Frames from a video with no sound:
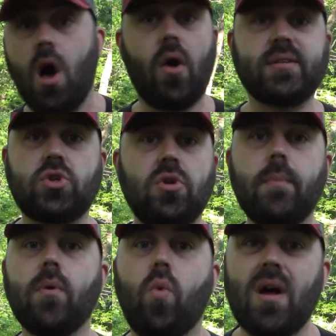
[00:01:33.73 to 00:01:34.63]
All right, so
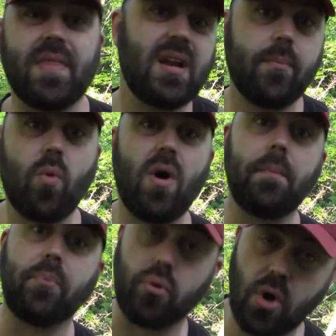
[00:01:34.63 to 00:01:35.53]
number one, the number
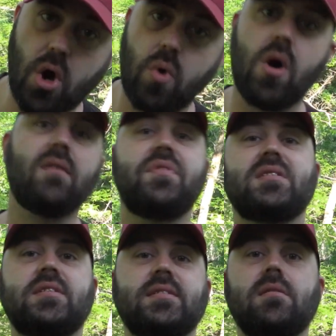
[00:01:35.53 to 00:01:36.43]
one pro of
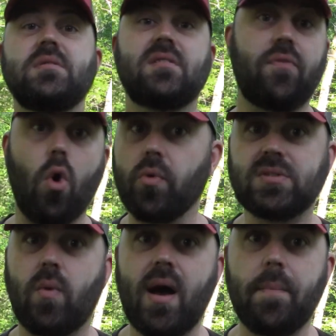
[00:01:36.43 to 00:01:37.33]
this system is the whole
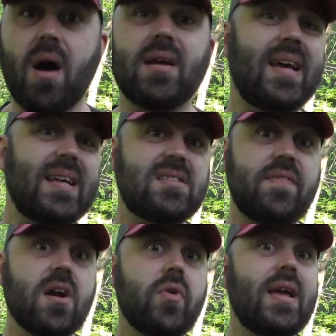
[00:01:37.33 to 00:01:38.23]
reason why I bought it. It's
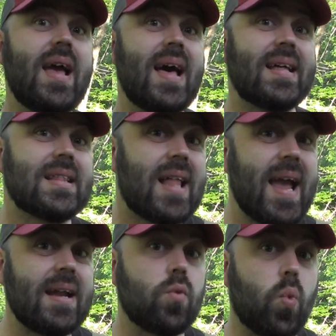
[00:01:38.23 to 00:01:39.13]
very
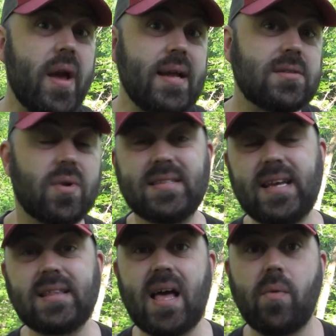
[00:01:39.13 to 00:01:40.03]
lightweight. When I
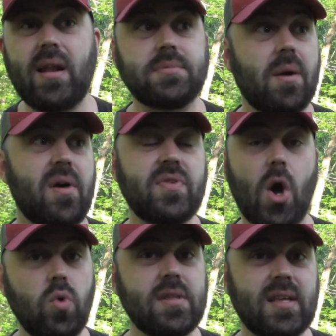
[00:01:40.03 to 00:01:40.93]
say lightweight, I'm talking about the
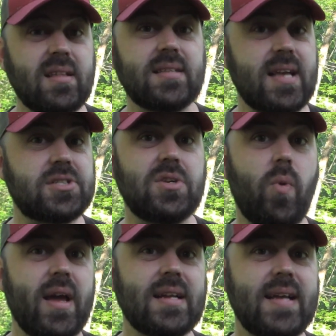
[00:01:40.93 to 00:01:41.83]
only thing that's actually
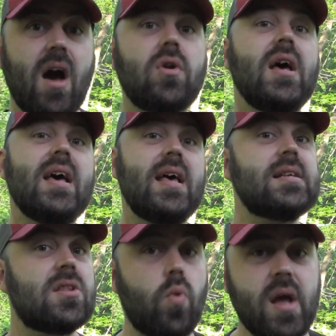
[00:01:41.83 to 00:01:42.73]
weighing it down
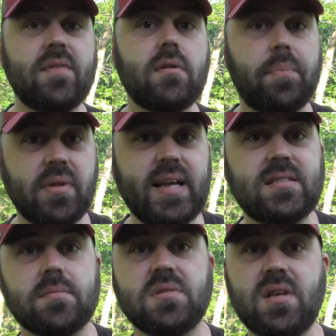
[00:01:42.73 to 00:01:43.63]
is the weight of the
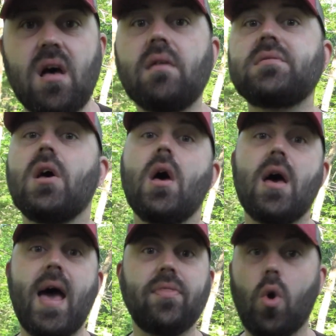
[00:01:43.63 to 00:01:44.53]
plates themselves
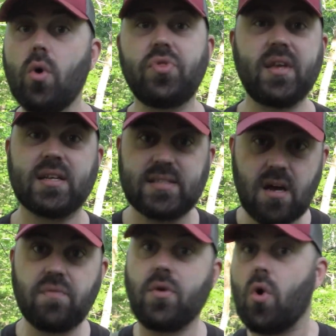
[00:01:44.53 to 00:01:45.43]
and the whole thing
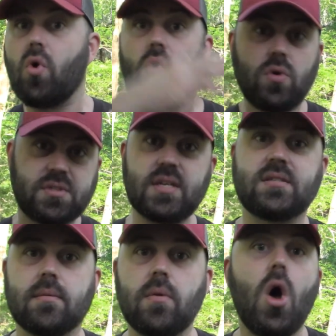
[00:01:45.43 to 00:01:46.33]
itself, the whole
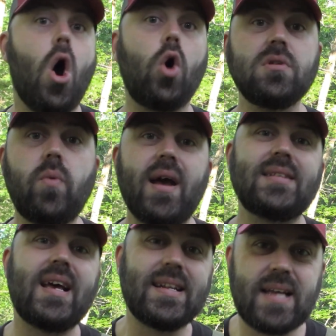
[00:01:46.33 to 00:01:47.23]
system only
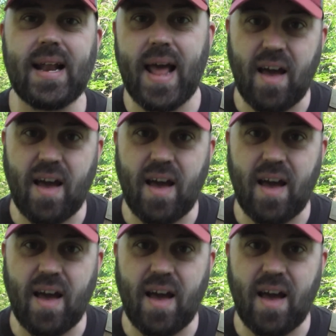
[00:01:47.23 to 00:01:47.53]
weighs 10 and a half